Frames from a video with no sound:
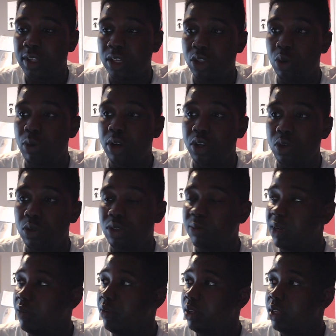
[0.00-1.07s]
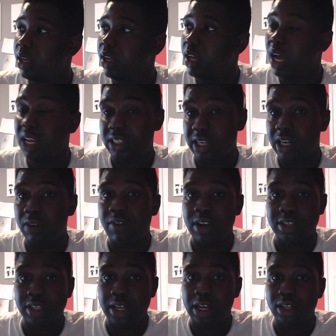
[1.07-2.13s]
Doing YouTube every day, I sacrifice
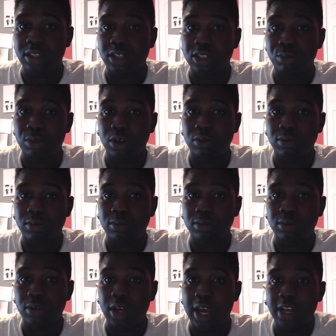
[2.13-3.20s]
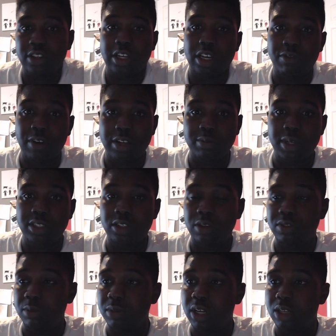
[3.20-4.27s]
a lot of things, bro. I sacrifice
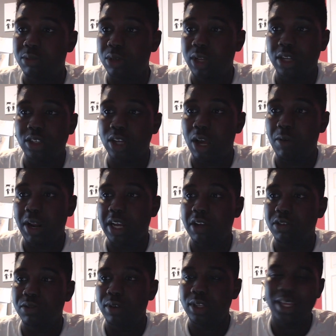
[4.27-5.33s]
myself sometimes, bro. Like, I want to hang out with friends.